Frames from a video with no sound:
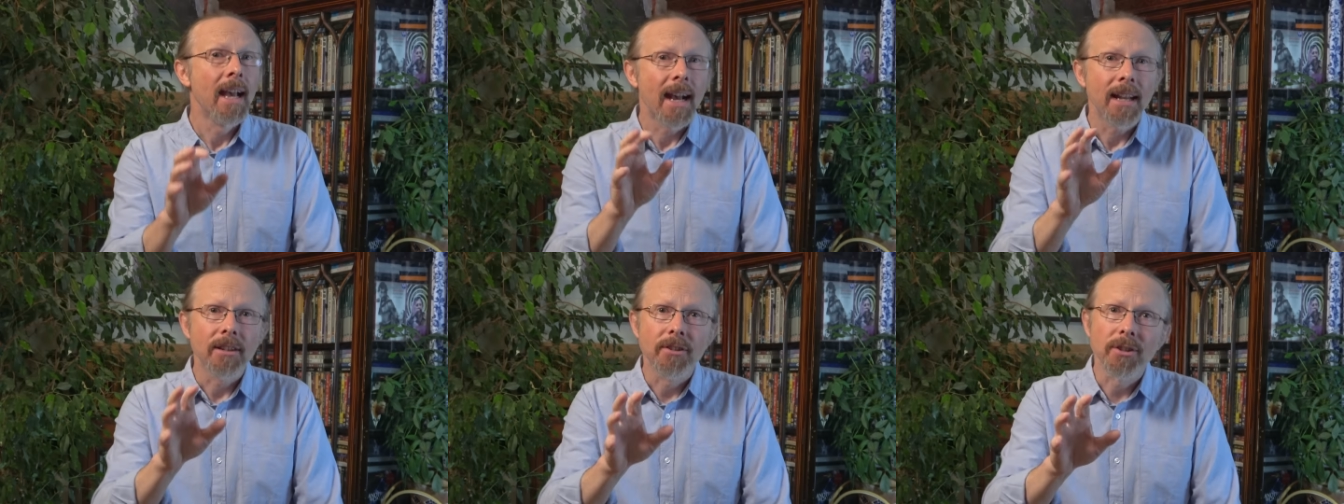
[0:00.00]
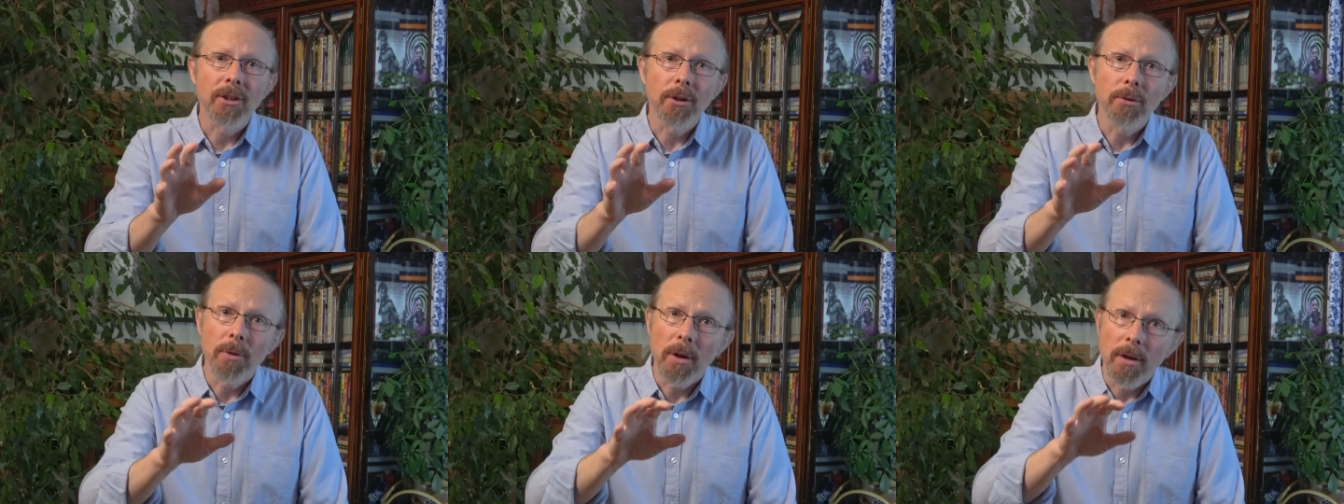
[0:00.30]
And
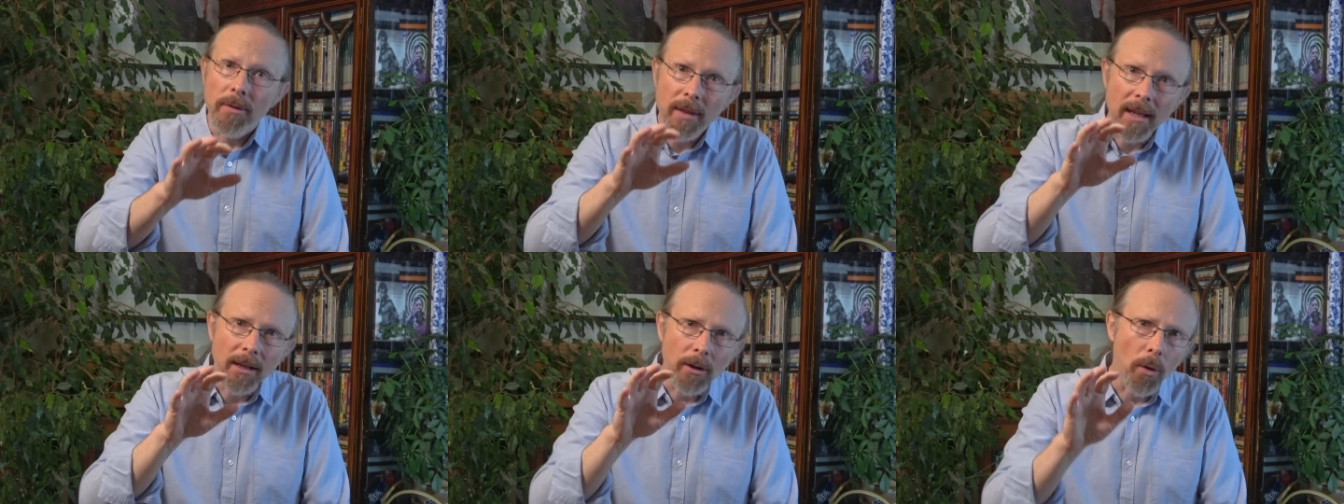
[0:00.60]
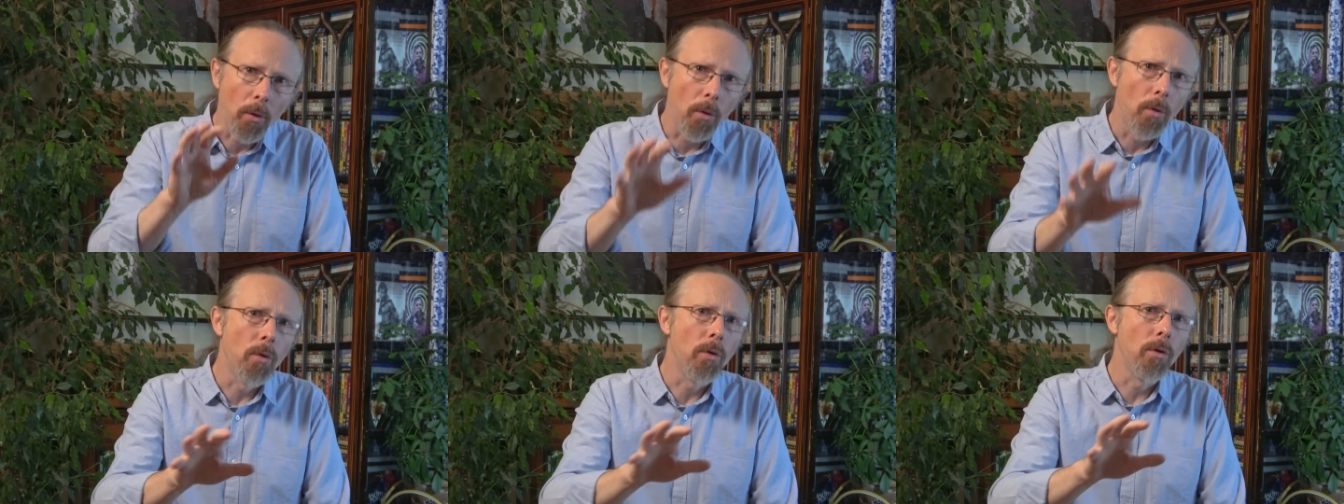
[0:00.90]
so
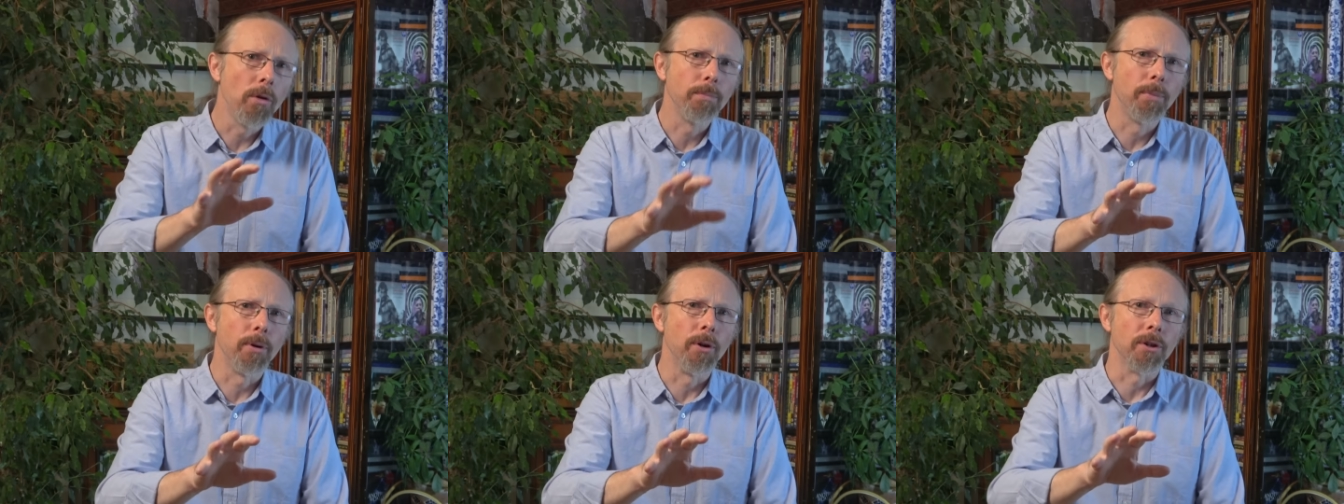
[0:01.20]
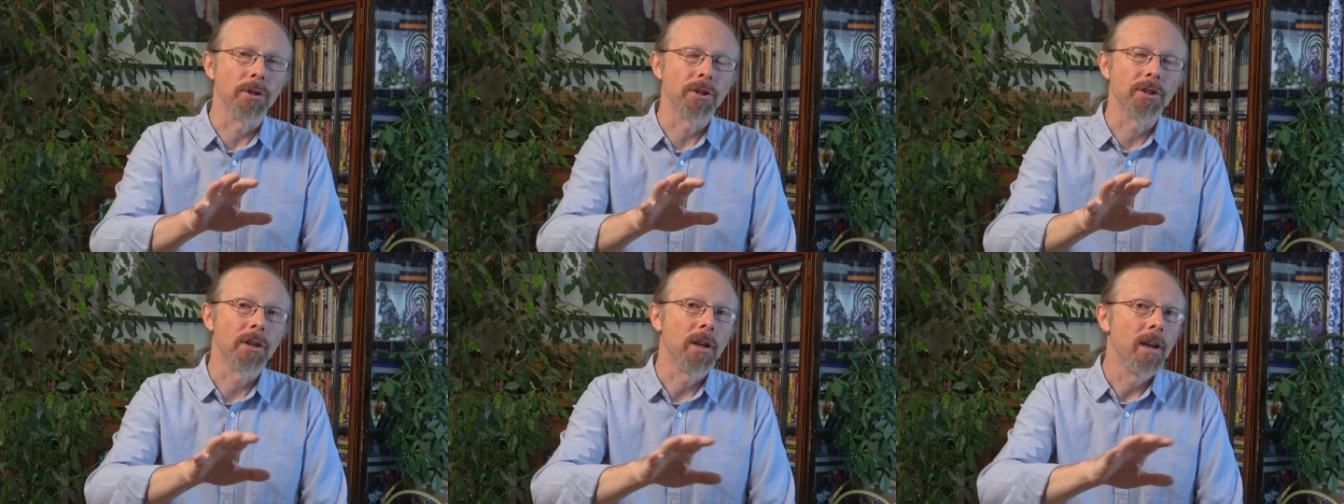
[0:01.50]
they'll all
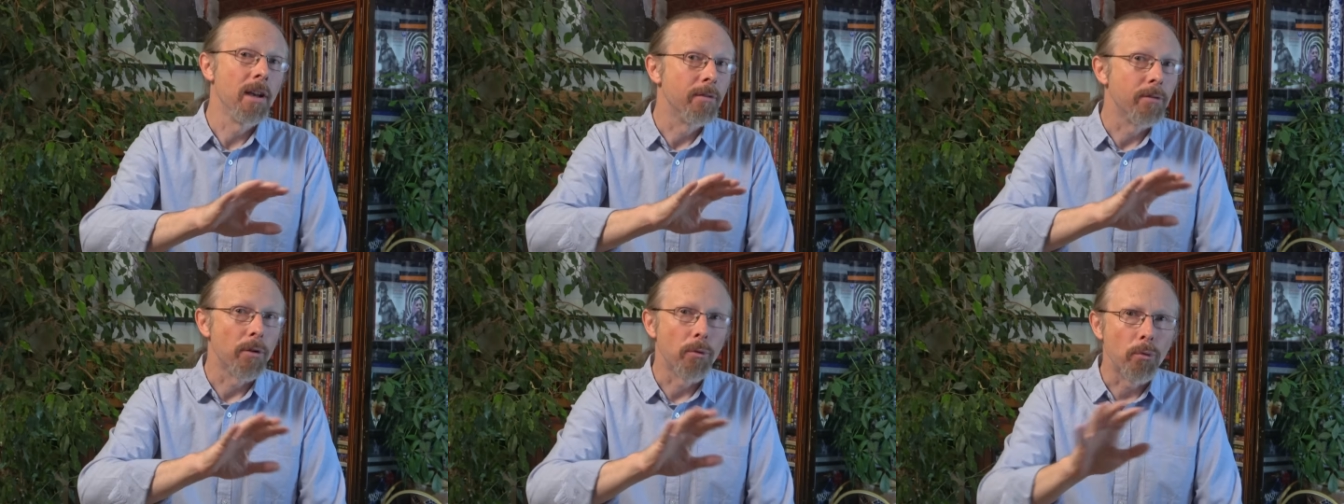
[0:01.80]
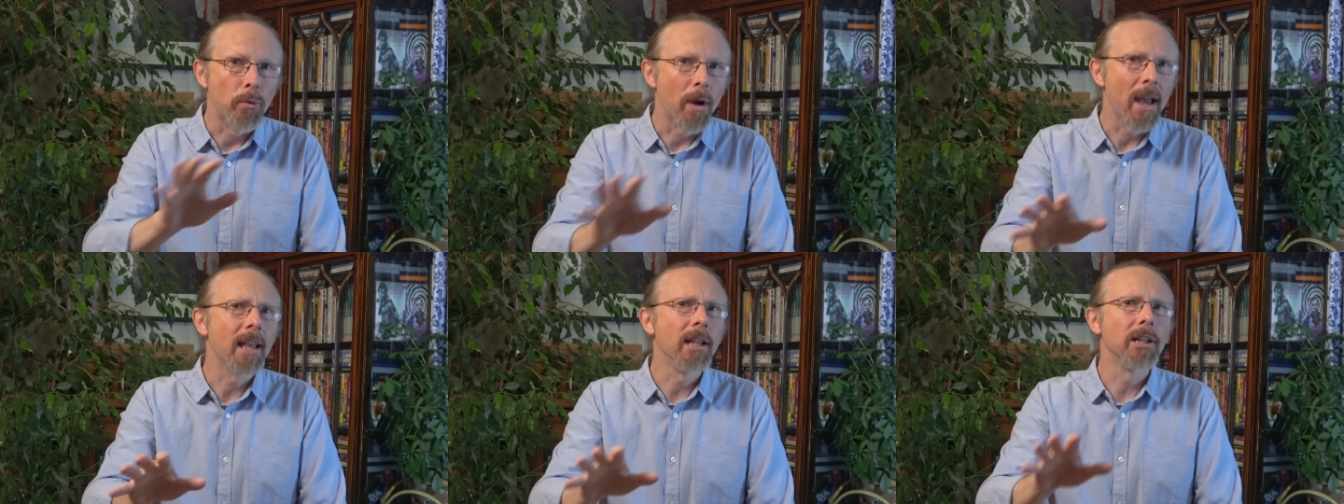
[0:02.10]
push for
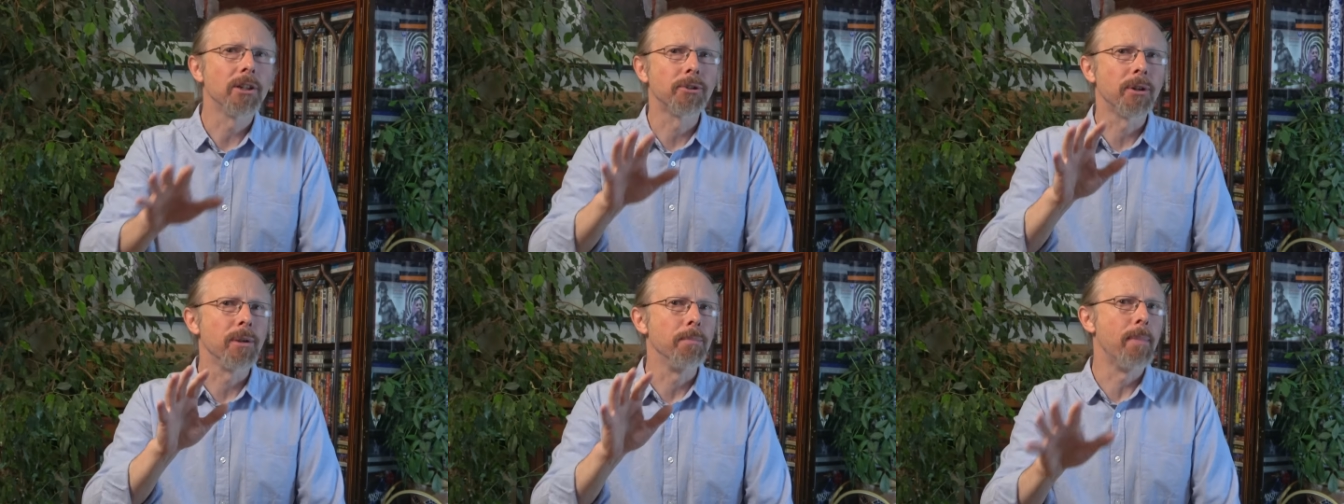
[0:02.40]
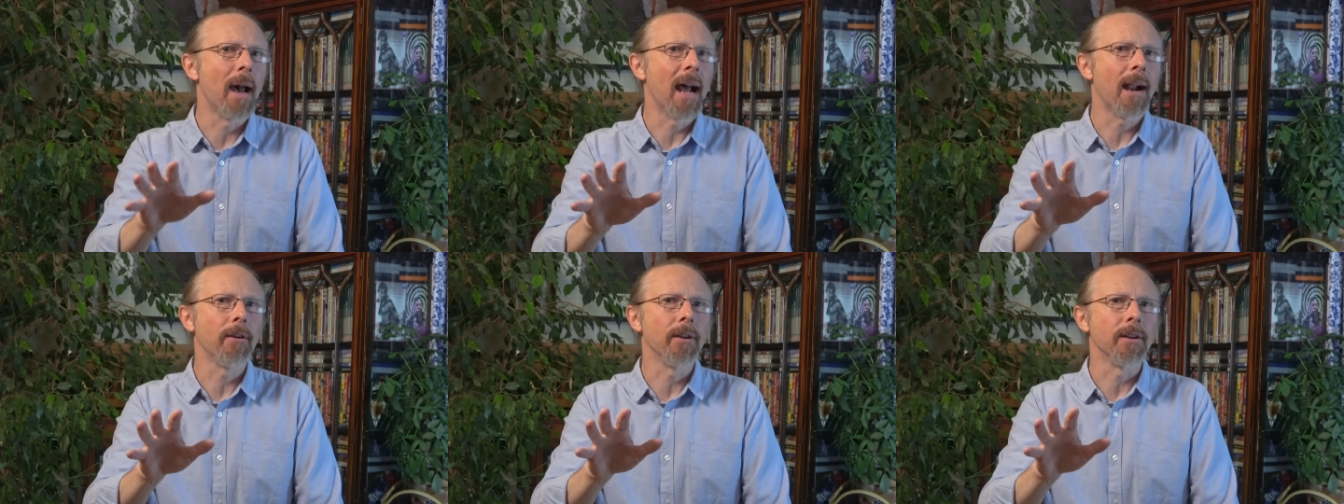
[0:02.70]
regulatory
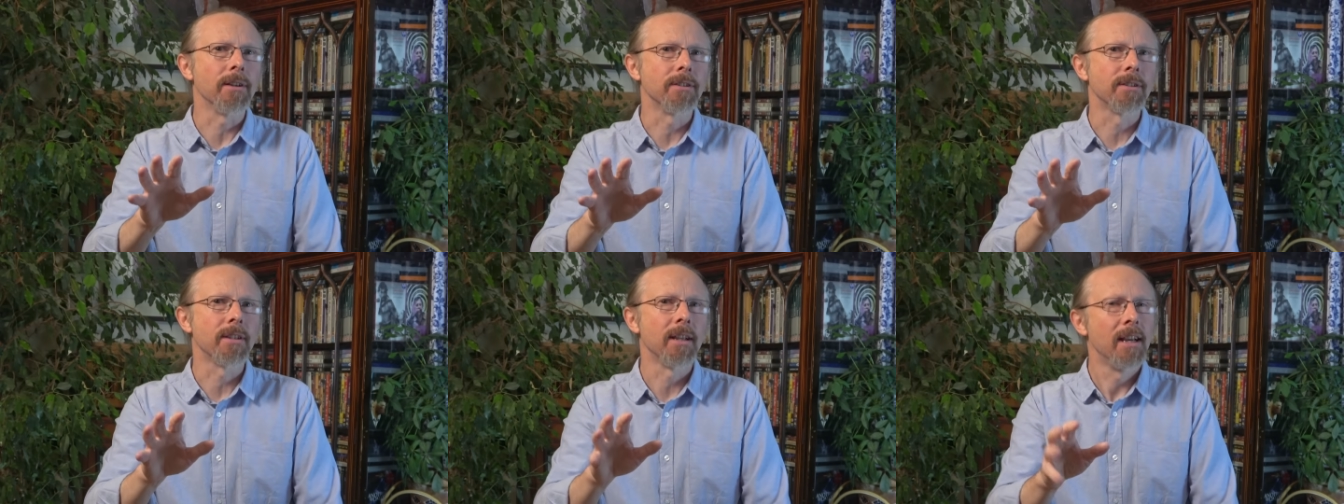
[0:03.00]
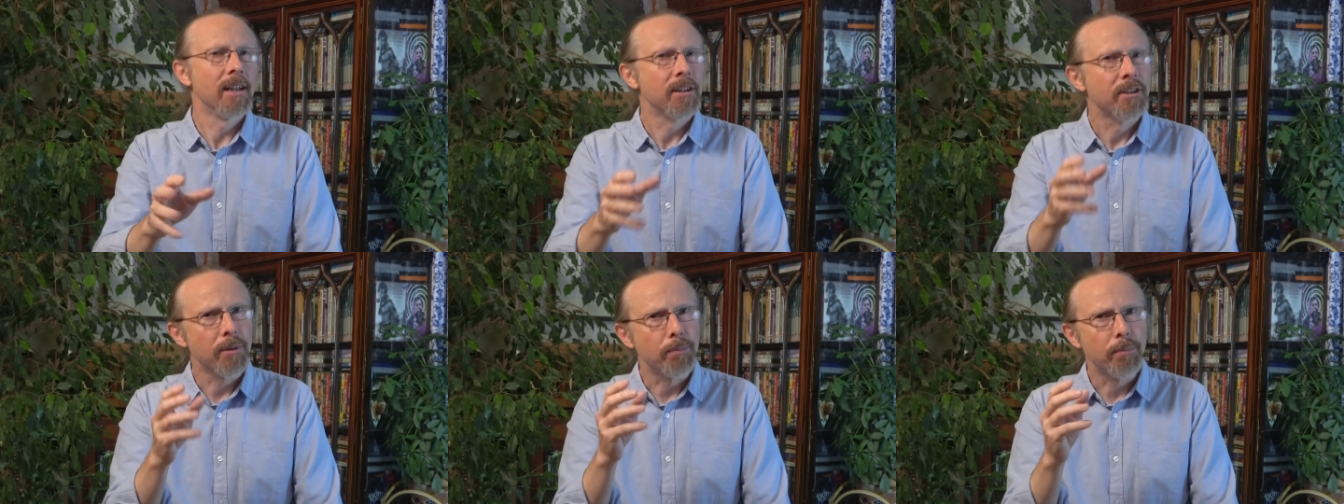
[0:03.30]
barriers
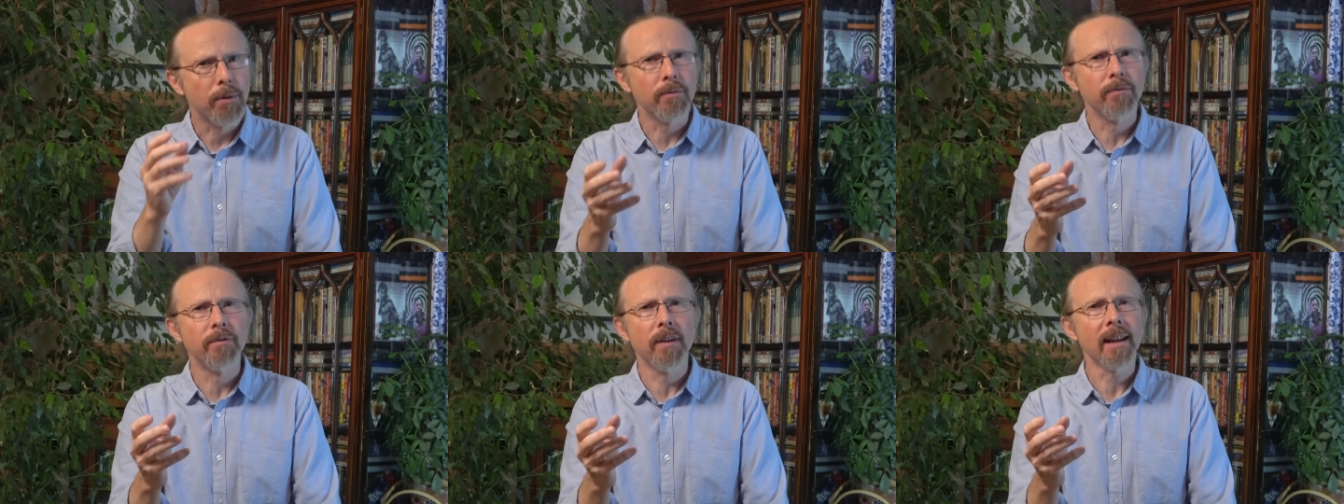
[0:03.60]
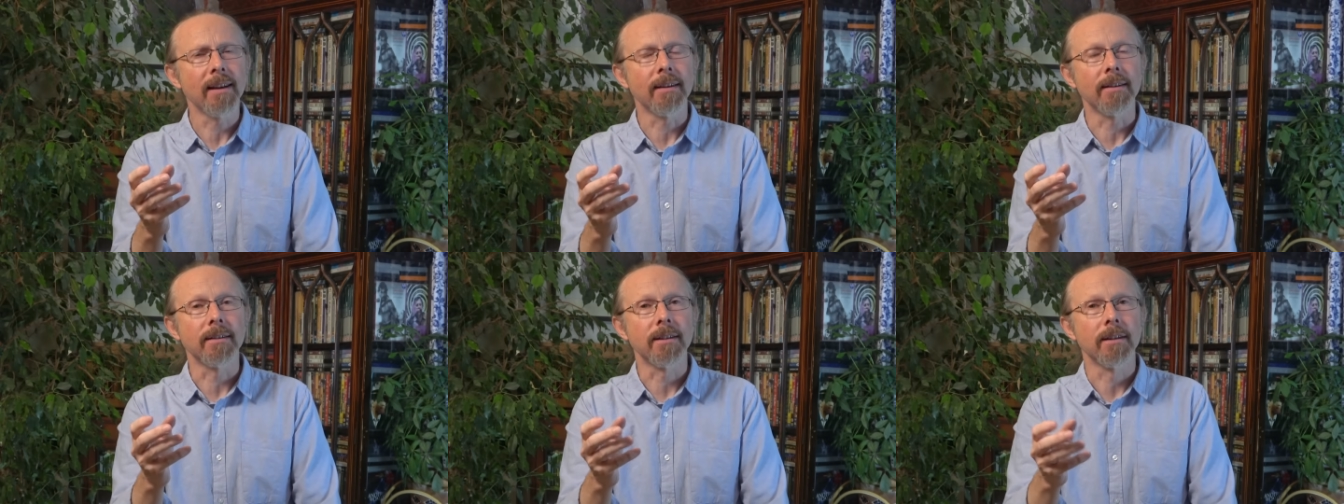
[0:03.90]
to
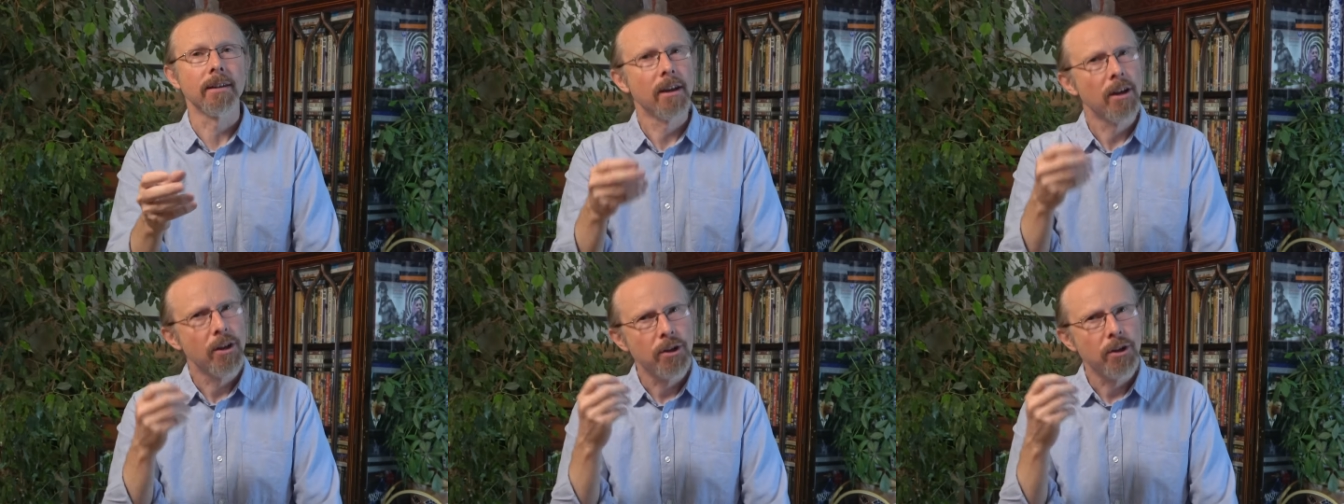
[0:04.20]
prevent